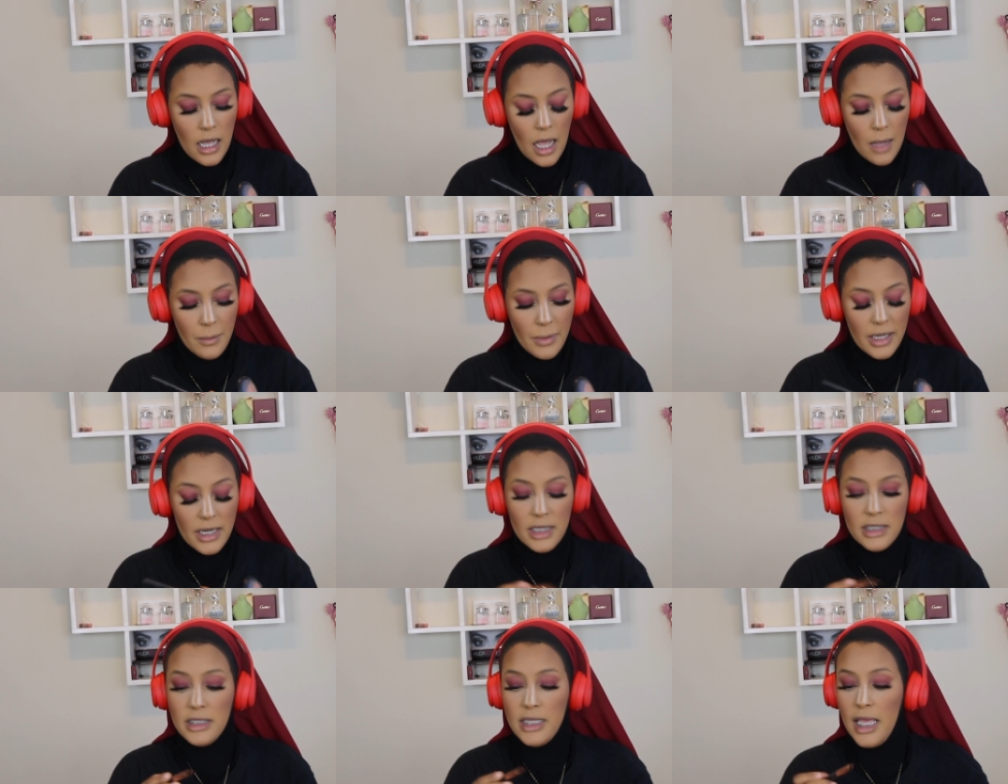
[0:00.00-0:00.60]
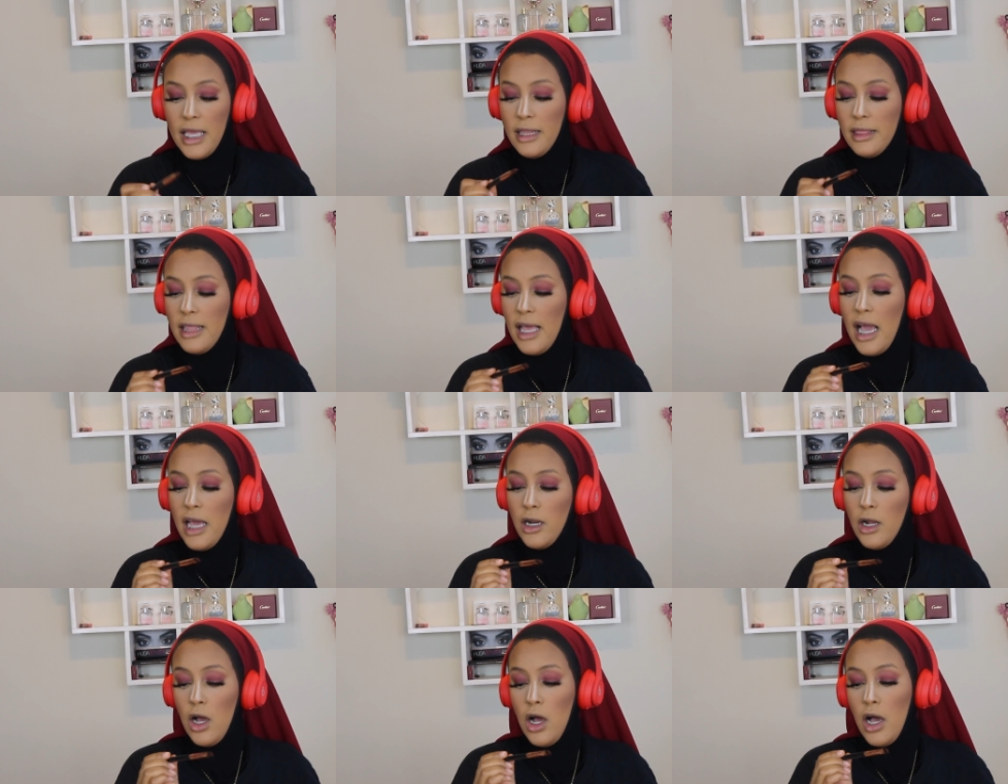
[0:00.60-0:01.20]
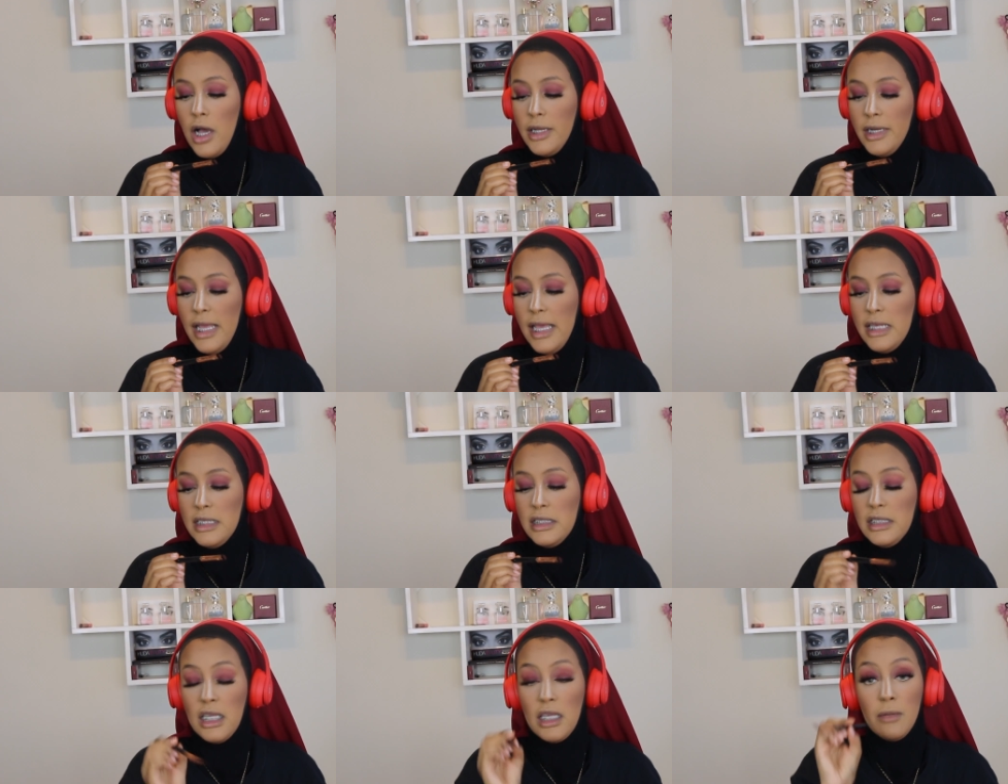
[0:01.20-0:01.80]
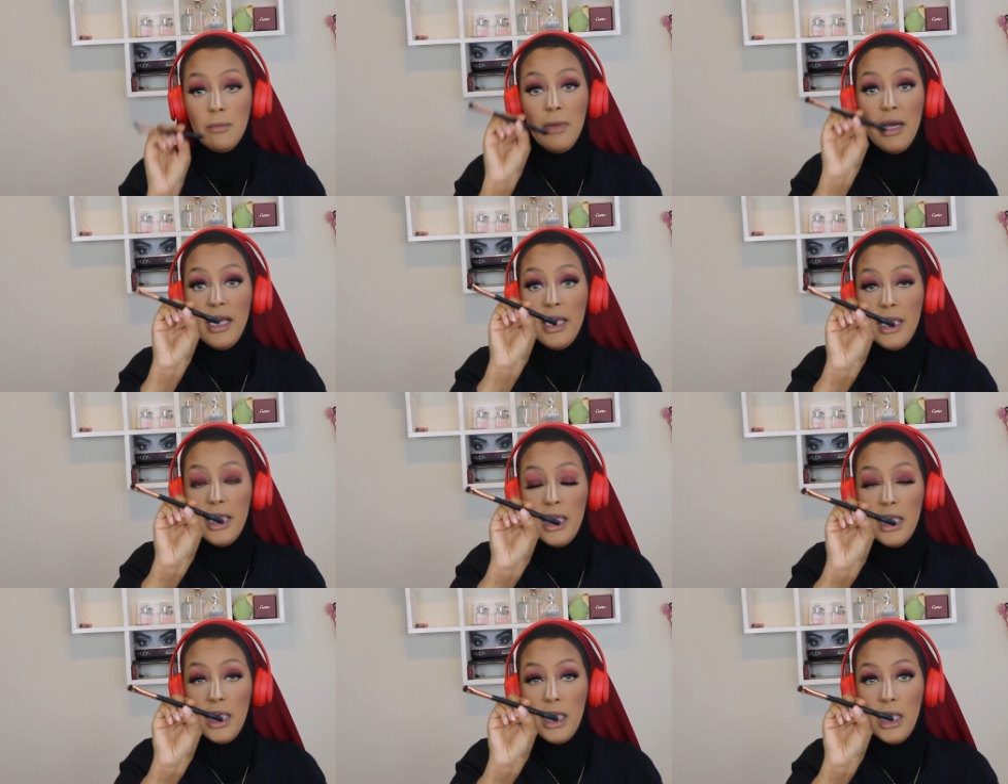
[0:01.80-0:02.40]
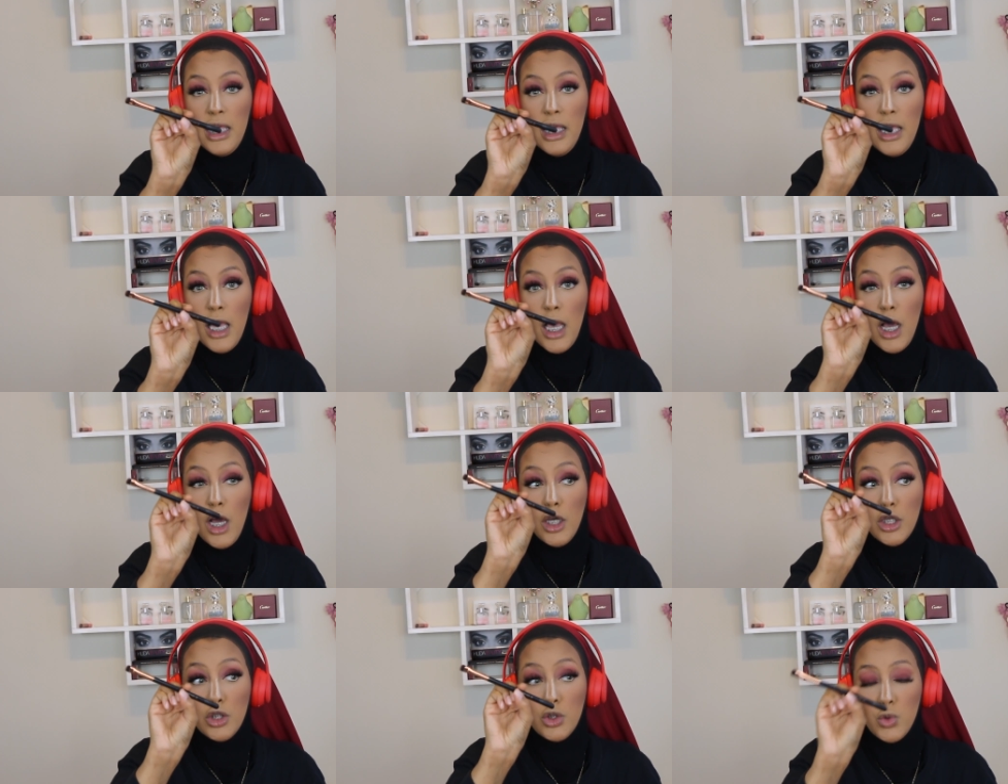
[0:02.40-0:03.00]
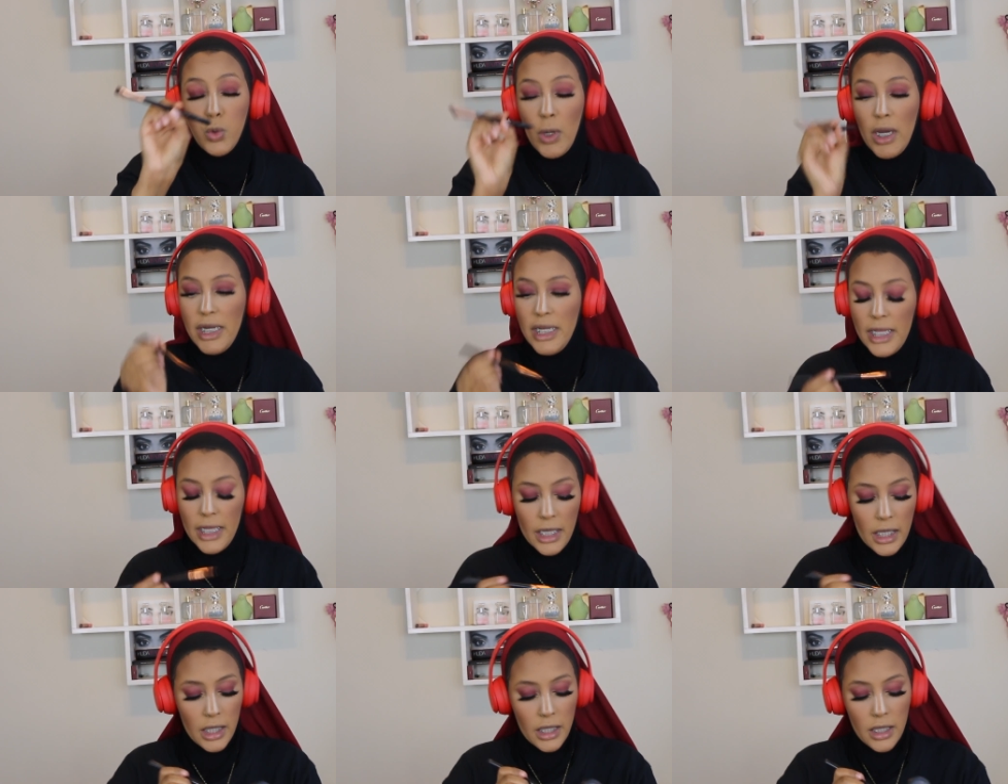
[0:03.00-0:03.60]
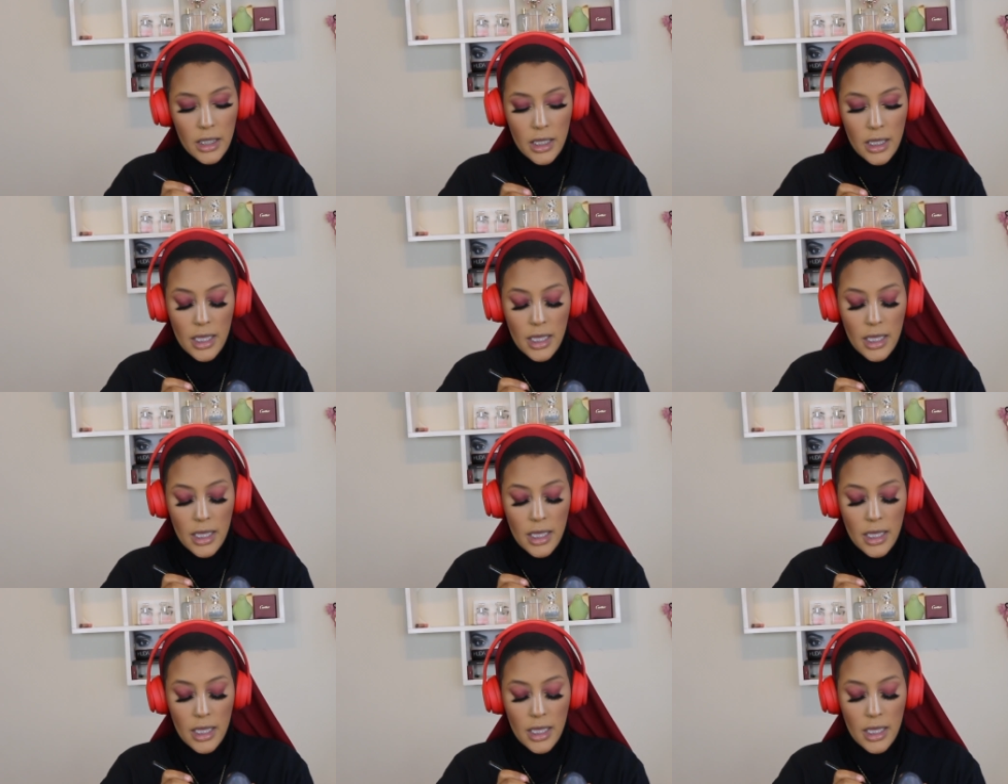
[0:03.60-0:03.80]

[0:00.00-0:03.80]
I'm gonna take that on a Sigma E20.